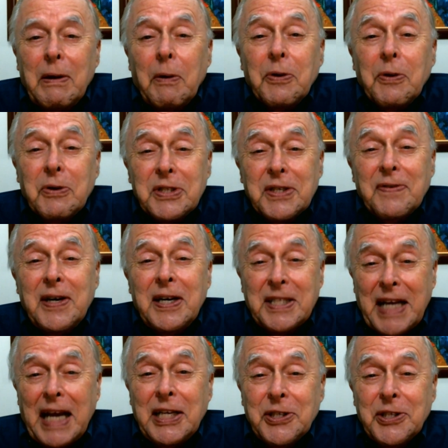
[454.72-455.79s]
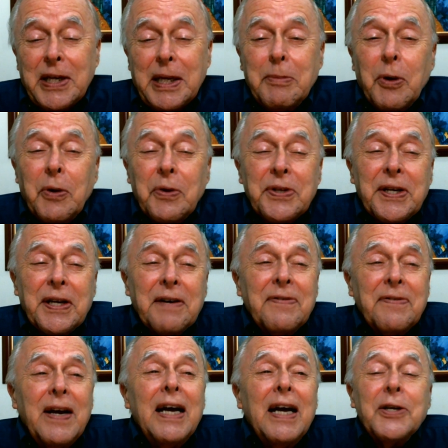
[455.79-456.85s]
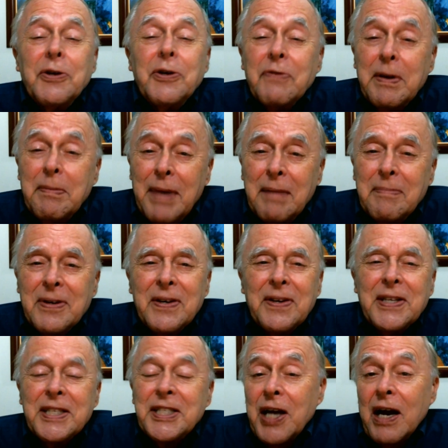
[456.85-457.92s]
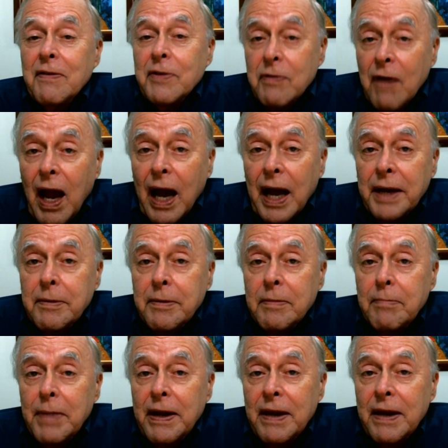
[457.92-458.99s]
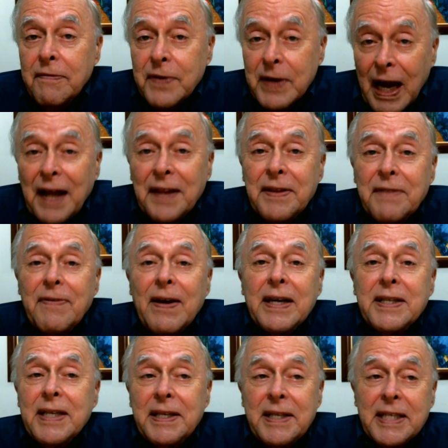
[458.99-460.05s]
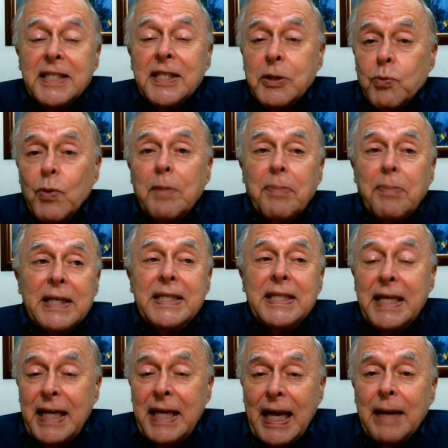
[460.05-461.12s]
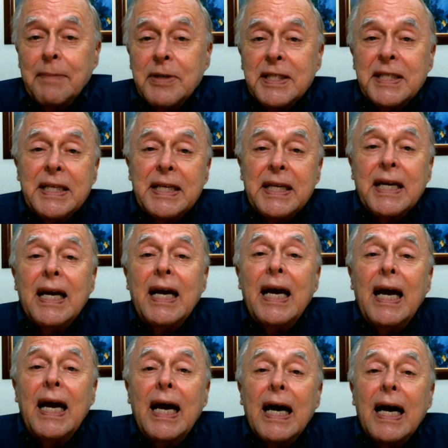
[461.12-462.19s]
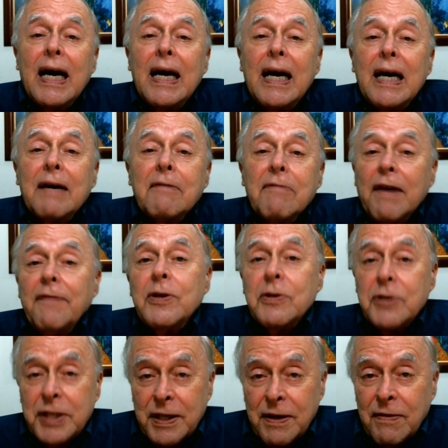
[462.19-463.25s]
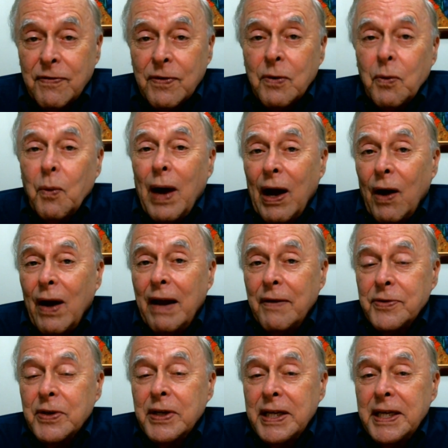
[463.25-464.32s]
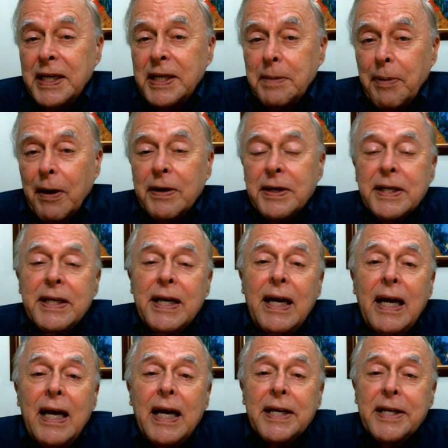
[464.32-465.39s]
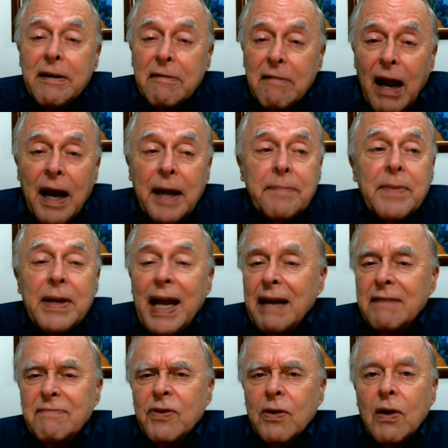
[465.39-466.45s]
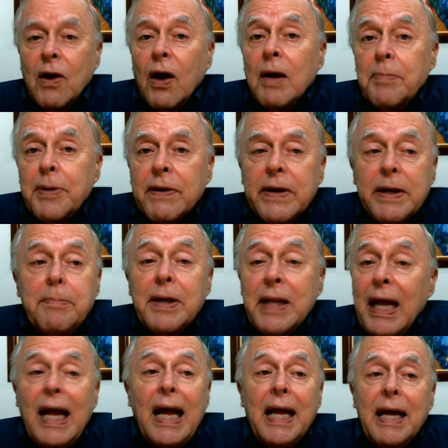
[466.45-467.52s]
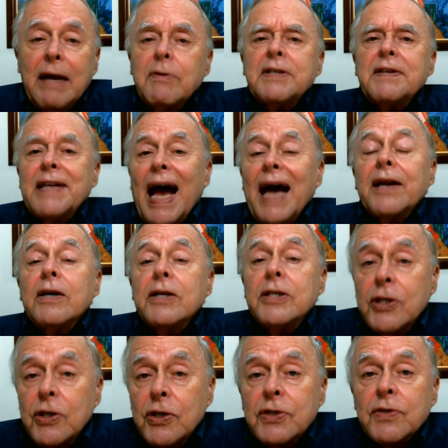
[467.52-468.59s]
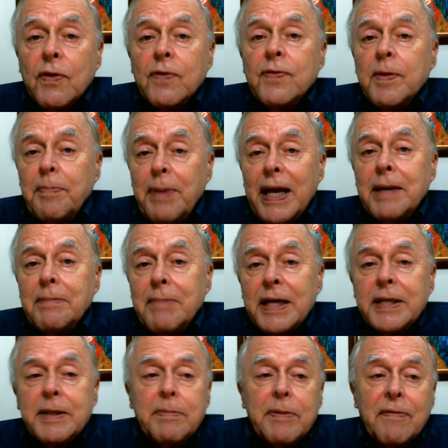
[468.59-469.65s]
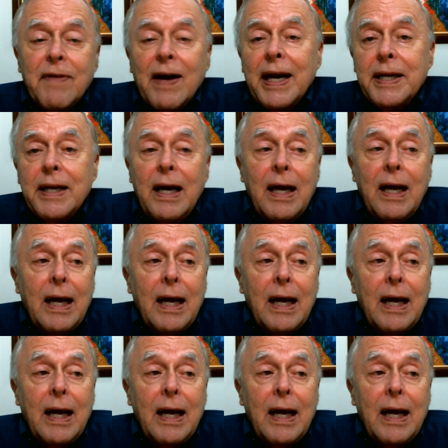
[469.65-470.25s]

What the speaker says: those of us, I certainly am old enough to remember the Shah of Iran may have forgotten the fact that this is one place he came to seek refuge for a while after he departed Tehran, not for a long period, but it was not unusual for Panama to provide